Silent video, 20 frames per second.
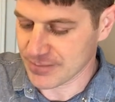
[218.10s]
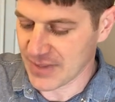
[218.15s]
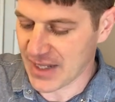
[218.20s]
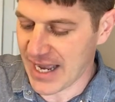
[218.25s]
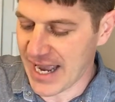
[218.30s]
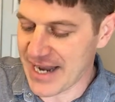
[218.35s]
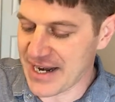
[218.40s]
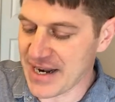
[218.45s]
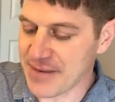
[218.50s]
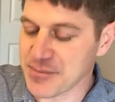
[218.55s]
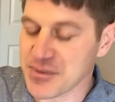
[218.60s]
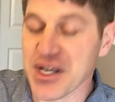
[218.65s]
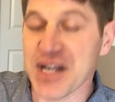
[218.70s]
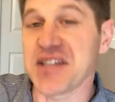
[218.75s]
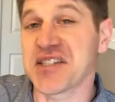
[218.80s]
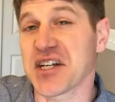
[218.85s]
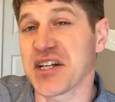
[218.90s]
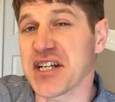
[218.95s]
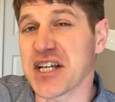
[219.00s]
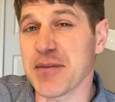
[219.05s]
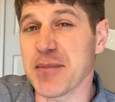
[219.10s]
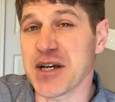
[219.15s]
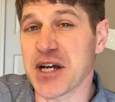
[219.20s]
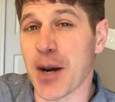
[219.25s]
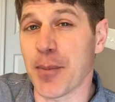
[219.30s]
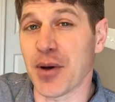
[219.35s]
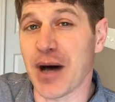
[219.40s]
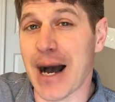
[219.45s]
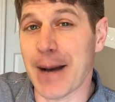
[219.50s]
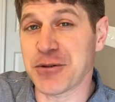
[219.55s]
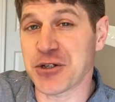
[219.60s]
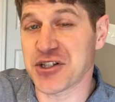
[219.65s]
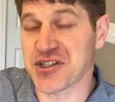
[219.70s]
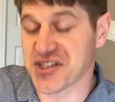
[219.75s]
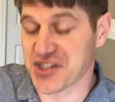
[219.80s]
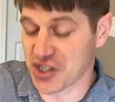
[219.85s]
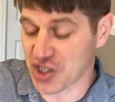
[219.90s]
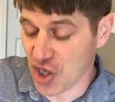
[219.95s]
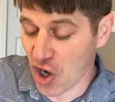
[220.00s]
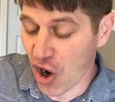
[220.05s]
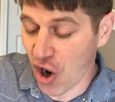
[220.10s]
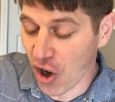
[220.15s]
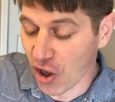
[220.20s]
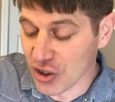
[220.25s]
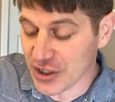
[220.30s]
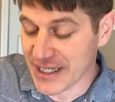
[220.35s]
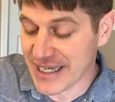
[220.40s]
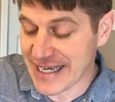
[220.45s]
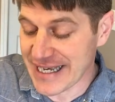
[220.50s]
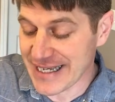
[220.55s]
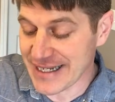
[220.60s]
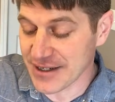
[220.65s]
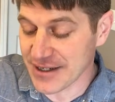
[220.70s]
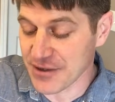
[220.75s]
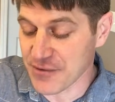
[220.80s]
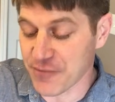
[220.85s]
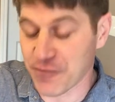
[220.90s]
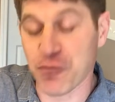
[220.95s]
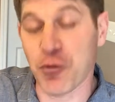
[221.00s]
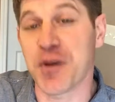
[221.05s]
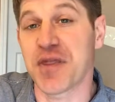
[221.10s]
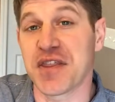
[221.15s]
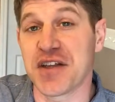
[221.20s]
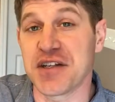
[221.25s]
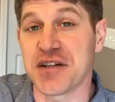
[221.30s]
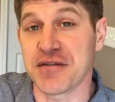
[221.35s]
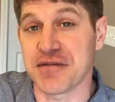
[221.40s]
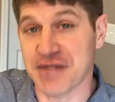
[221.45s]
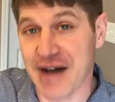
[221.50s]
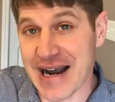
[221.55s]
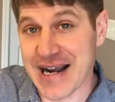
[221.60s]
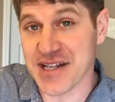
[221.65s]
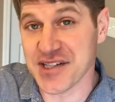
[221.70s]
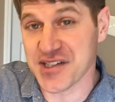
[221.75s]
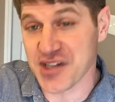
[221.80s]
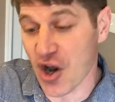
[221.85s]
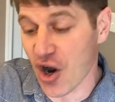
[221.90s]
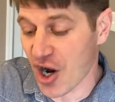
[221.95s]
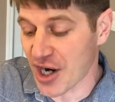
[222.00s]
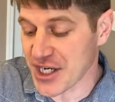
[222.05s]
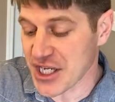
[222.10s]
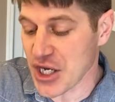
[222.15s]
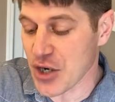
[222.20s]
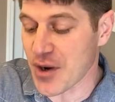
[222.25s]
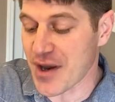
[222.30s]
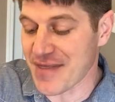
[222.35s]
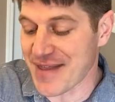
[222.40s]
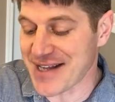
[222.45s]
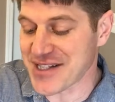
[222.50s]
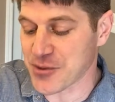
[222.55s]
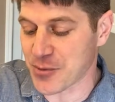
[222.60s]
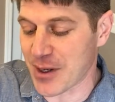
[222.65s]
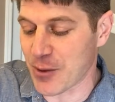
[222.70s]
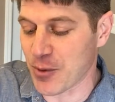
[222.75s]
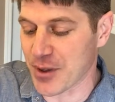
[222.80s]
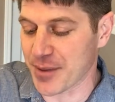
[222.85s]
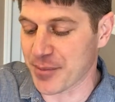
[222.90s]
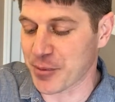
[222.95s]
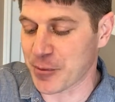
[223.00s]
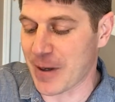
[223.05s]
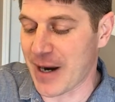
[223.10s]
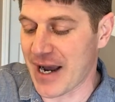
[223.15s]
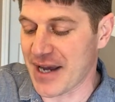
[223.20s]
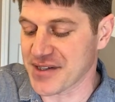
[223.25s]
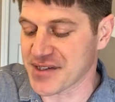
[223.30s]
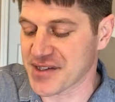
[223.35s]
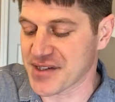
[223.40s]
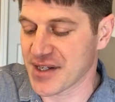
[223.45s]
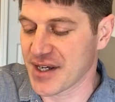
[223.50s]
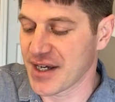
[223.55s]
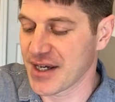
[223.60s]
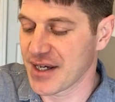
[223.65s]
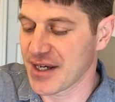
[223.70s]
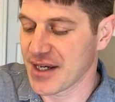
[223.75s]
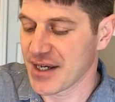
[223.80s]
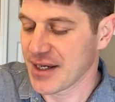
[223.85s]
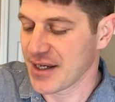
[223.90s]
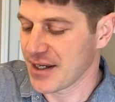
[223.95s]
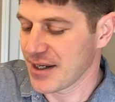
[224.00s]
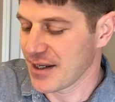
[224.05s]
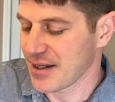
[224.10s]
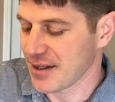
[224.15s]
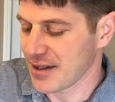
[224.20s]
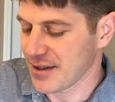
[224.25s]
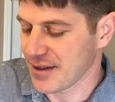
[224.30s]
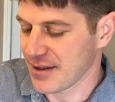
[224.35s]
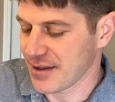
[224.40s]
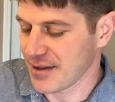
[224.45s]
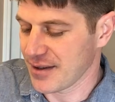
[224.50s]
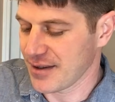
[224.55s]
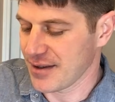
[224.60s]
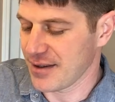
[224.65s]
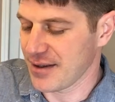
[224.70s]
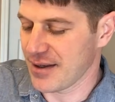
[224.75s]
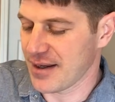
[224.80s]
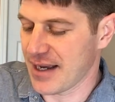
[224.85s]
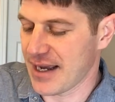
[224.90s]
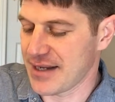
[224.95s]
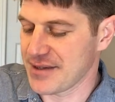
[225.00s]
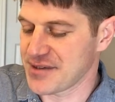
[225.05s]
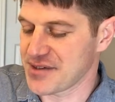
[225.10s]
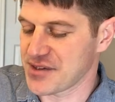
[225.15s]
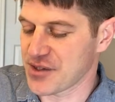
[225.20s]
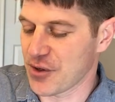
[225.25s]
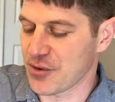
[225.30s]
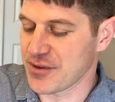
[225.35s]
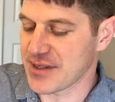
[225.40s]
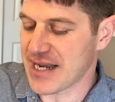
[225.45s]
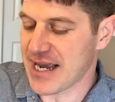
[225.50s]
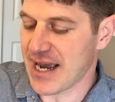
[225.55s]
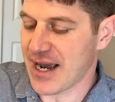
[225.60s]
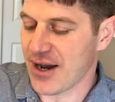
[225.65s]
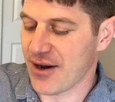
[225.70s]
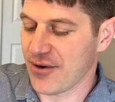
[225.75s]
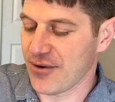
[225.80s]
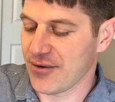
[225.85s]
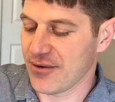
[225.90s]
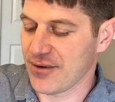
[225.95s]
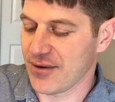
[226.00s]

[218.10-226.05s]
And then it's going to give me a couple options to call in with the device audio, and that's what I want to press. And so now,